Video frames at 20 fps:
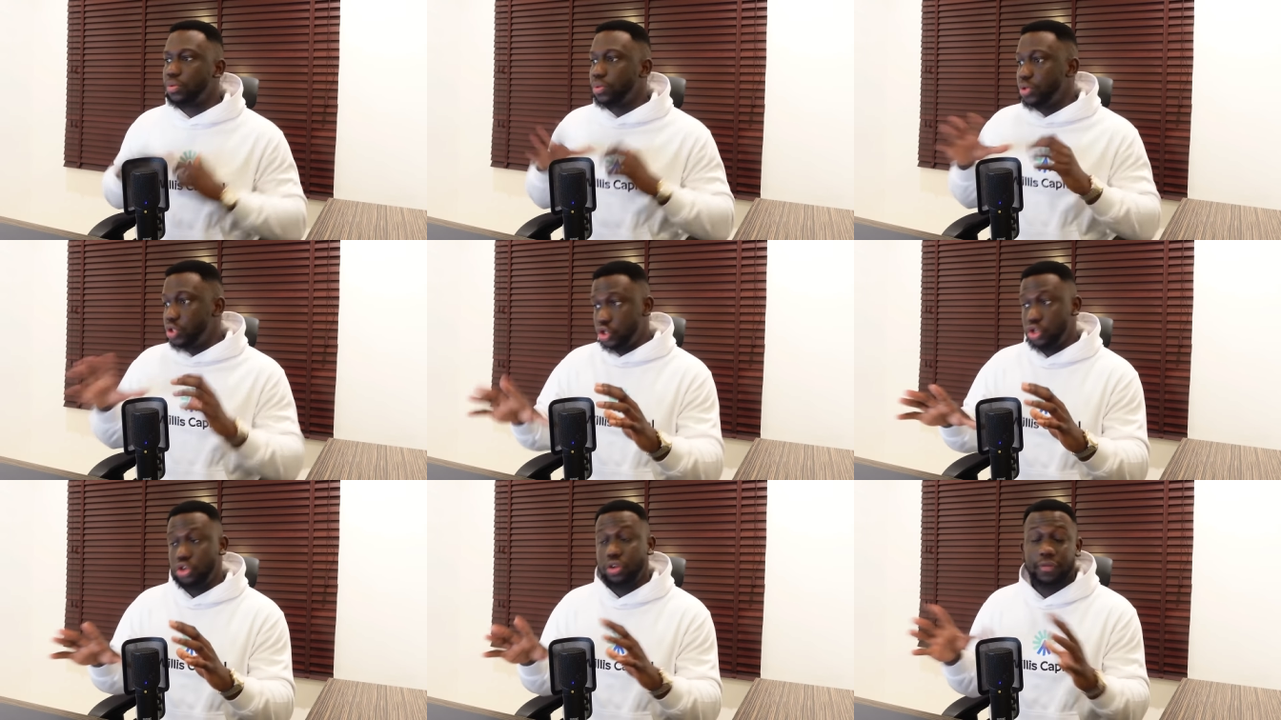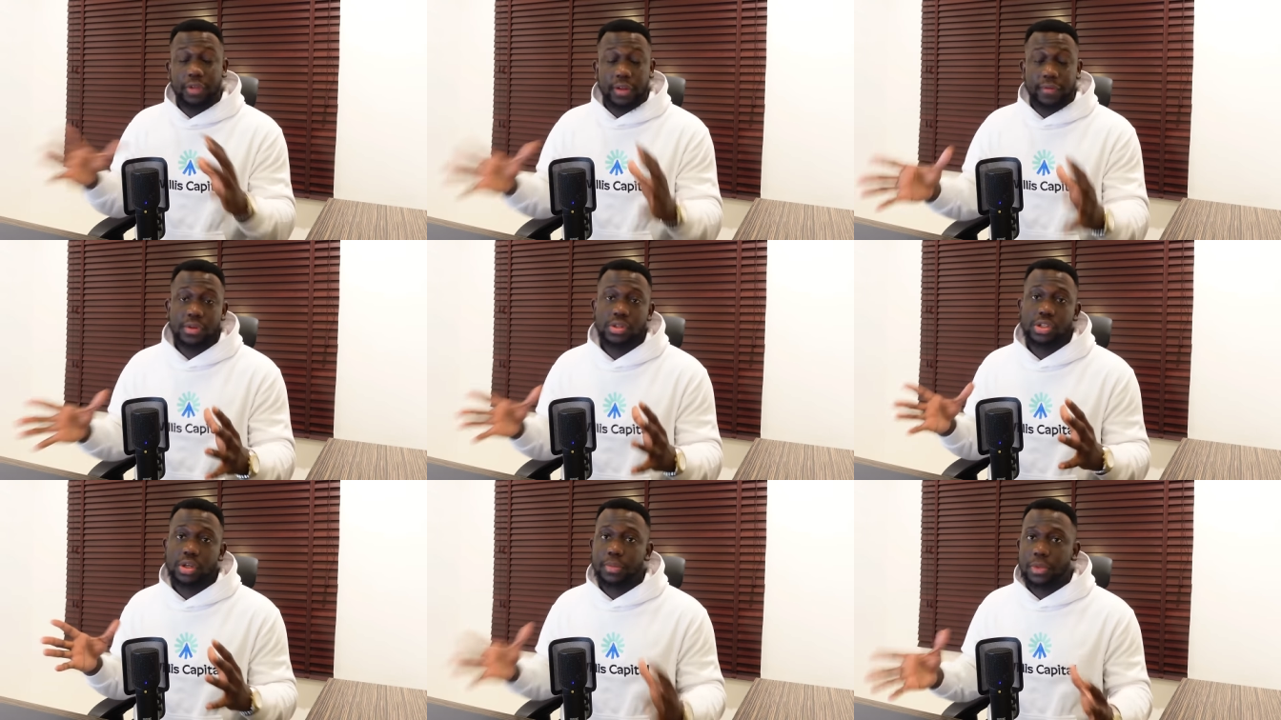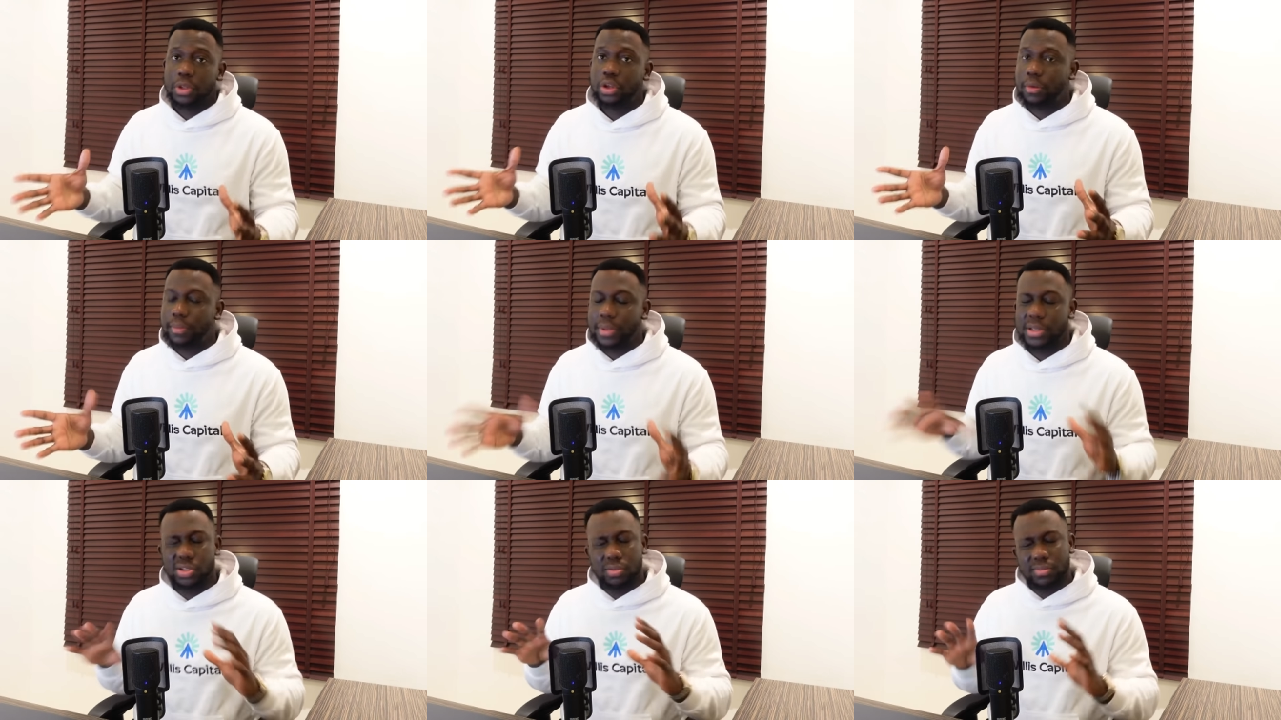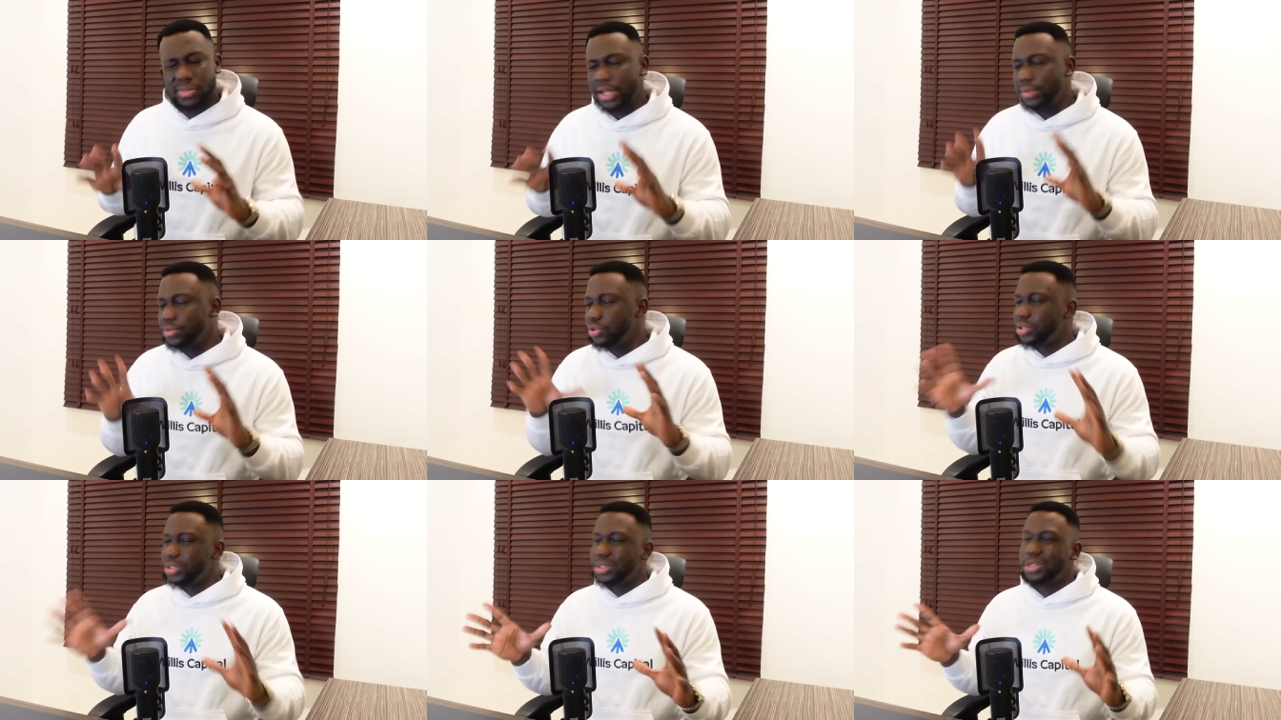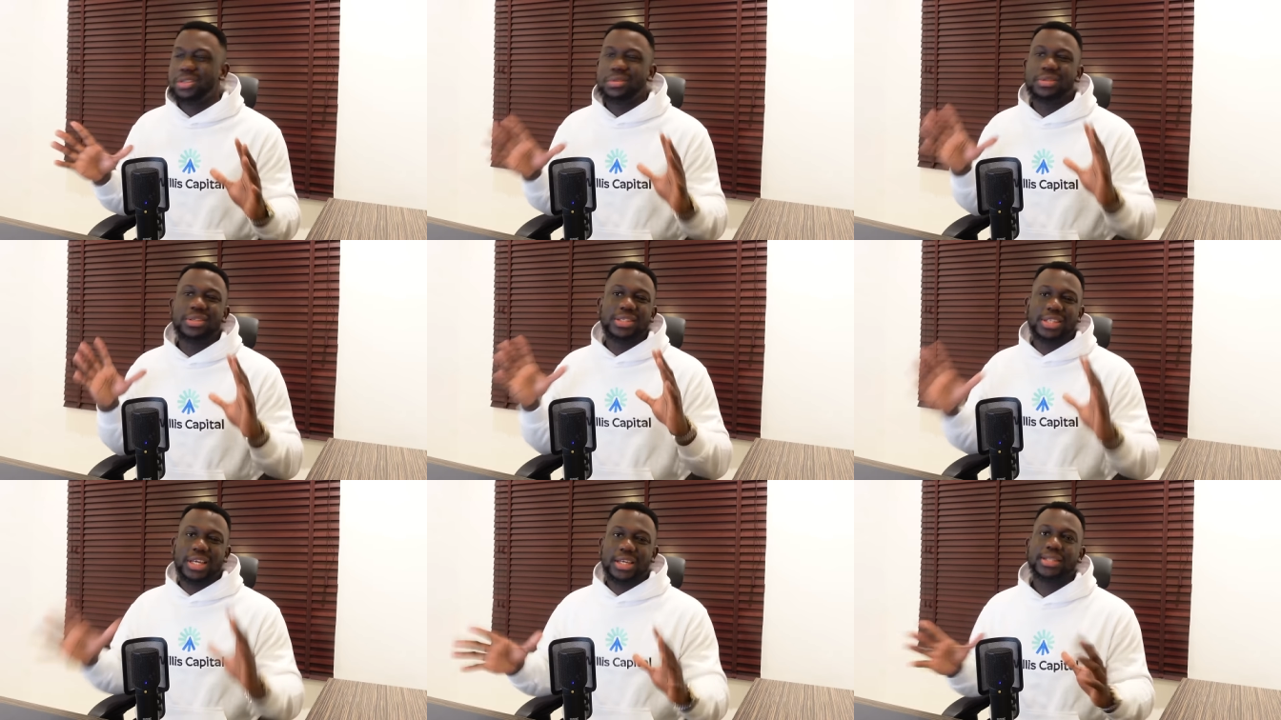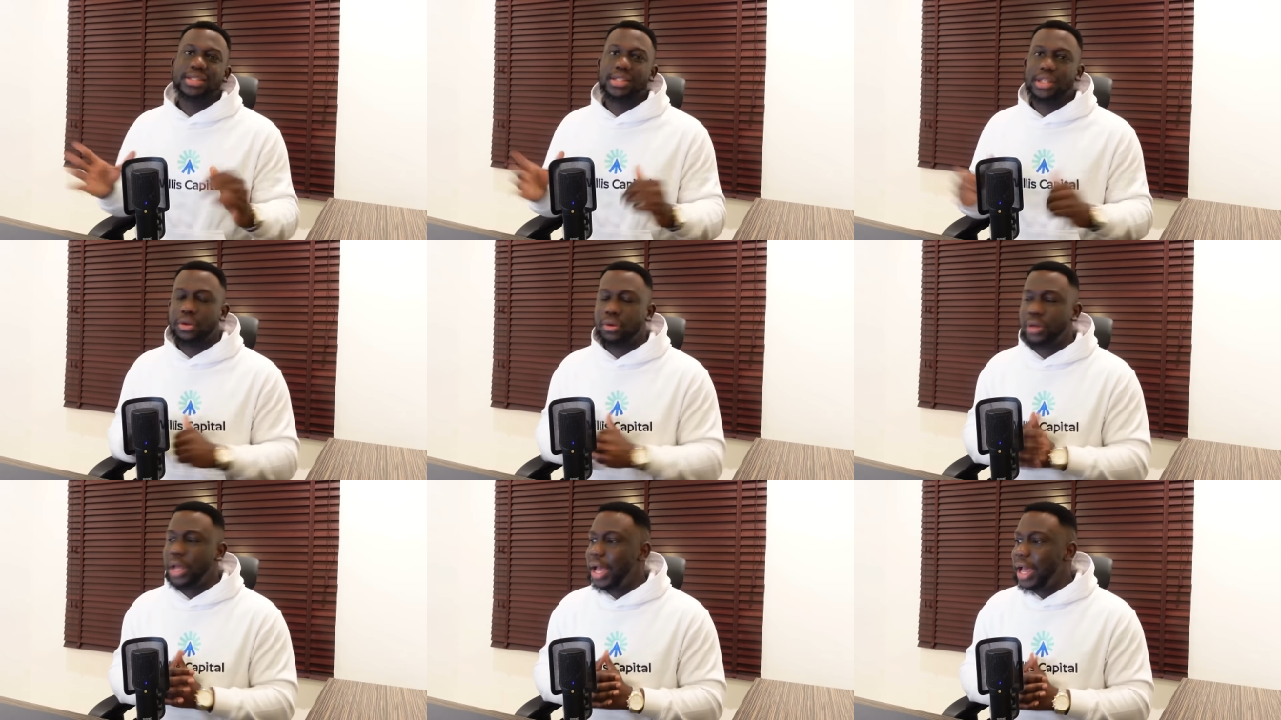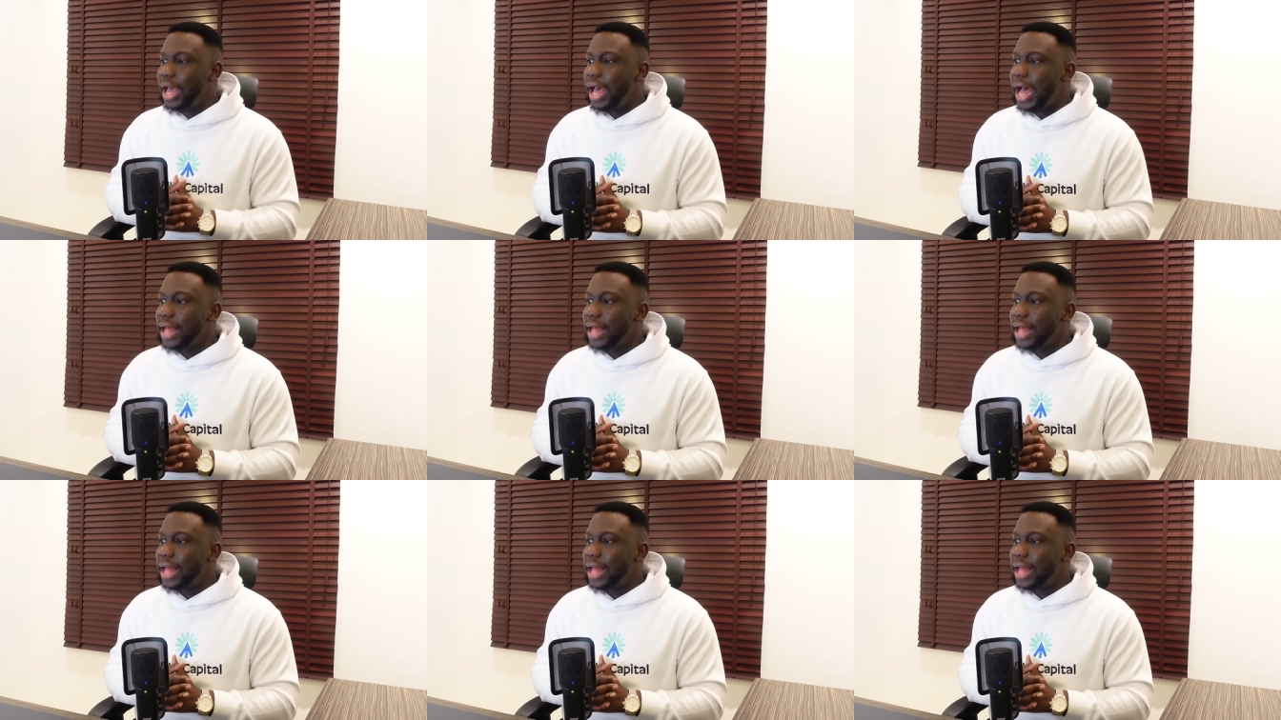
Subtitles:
Once you know you're giving something your best, sometimes you just need to stay still